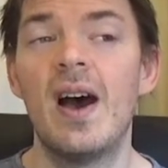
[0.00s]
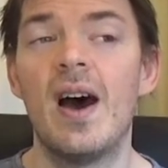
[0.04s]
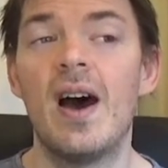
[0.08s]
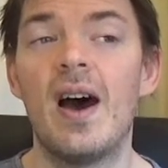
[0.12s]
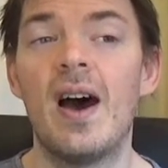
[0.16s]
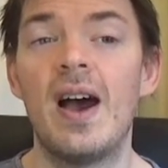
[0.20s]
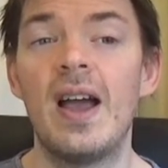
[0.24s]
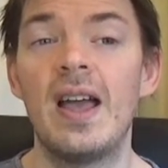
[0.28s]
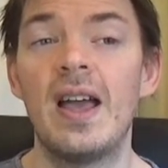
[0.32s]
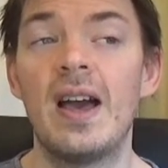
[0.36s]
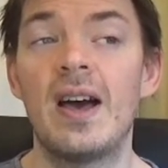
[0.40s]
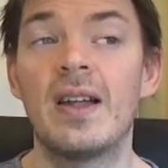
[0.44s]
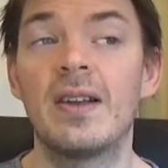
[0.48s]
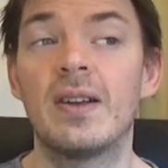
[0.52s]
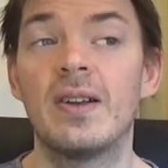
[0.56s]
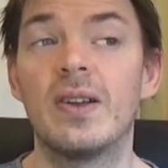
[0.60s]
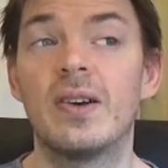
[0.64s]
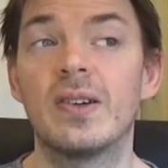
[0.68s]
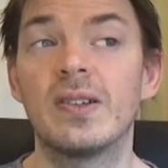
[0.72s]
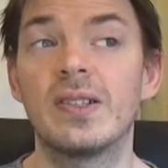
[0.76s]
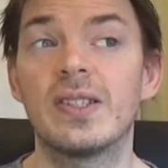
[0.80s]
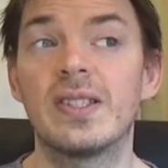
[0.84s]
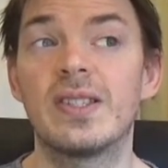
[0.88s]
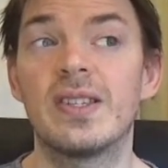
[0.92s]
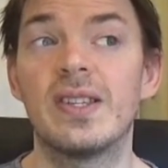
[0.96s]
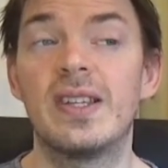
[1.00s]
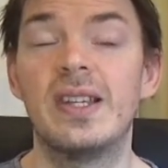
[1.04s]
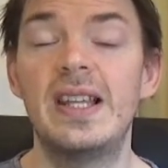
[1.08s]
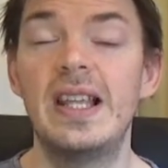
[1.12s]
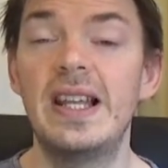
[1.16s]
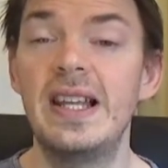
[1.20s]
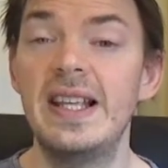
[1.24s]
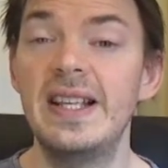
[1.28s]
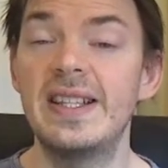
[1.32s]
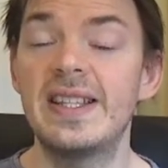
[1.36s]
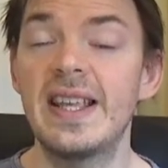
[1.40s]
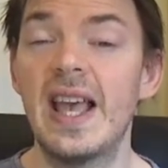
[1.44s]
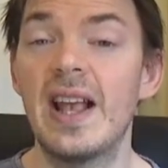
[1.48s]
I unlocked
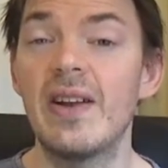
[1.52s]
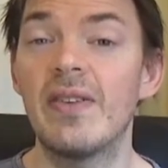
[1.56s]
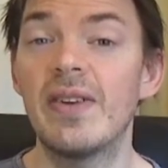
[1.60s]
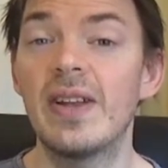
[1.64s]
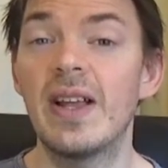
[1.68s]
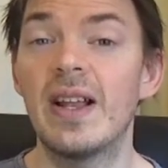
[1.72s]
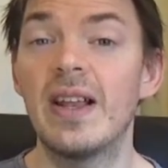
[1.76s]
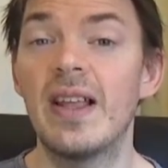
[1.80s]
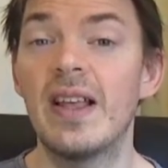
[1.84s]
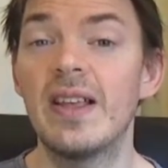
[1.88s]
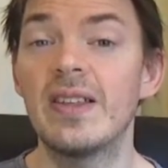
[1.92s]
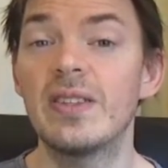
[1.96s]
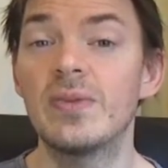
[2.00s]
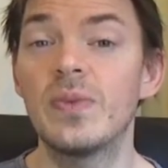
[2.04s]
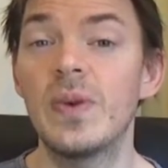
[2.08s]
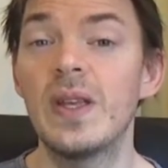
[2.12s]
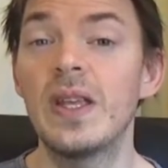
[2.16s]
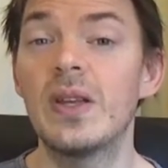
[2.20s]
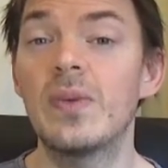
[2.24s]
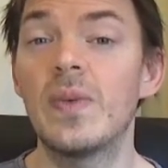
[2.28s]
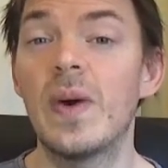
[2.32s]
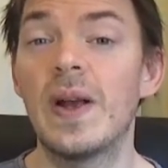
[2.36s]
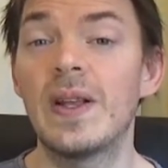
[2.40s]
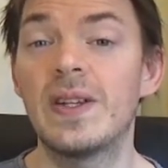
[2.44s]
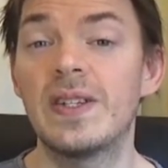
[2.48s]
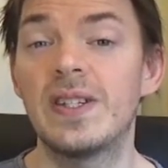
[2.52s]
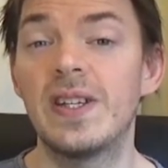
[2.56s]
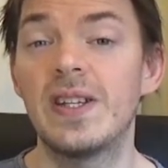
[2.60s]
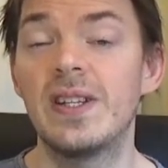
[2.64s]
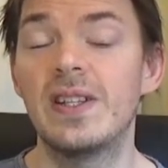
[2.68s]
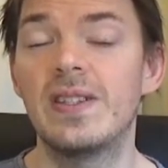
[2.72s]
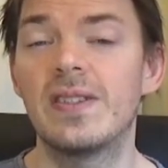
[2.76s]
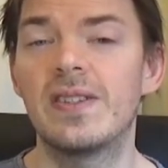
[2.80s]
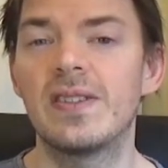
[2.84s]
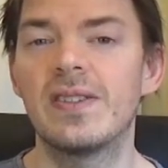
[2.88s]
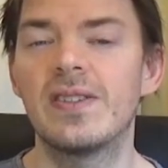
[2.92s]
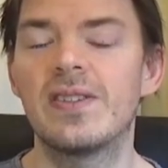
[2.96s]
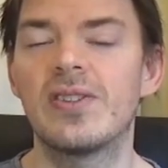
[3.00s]
Lily's area last week where
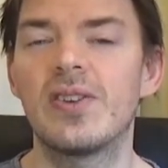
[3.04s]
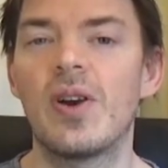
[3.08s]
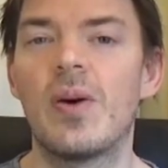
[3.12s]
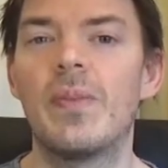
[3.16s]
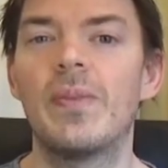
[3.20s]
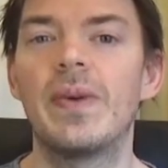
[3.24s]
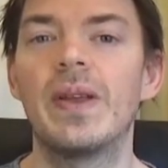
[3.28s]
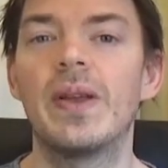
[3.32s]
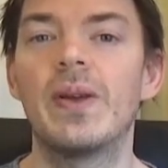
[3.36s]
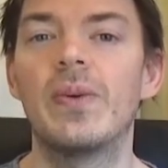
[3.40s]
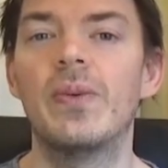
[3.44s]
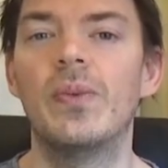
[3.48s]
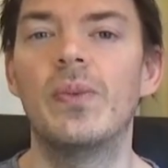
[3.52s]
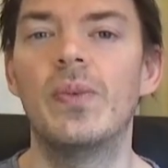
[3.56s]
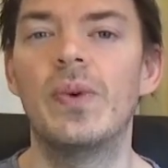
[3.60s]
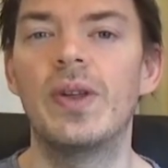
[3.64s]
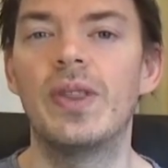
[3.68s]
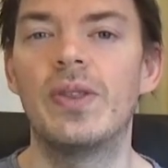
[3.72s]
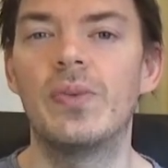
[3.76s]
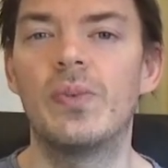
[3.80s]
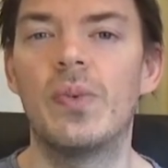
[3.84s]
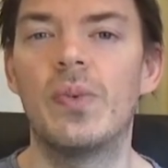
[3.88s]
she's shopping with